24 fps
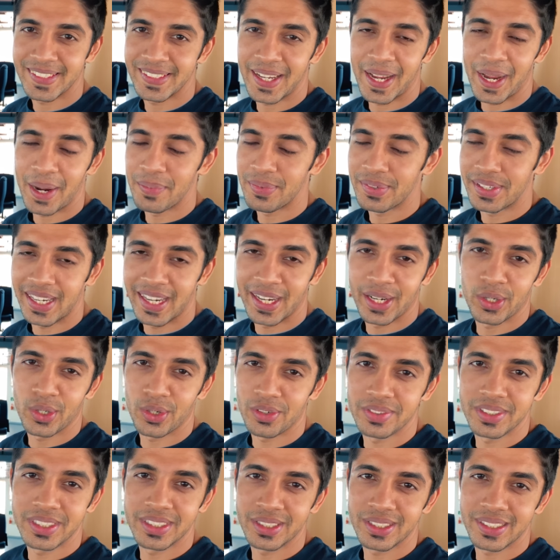I'm tired
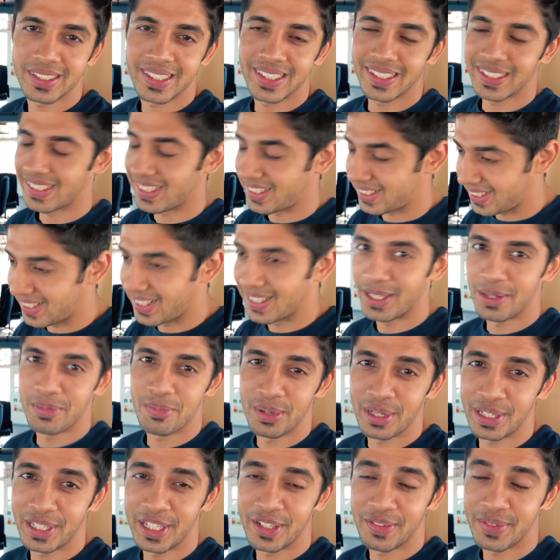of this, really,
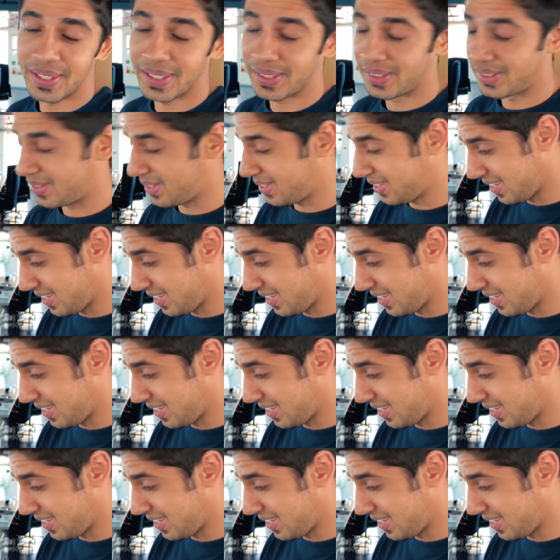believe me.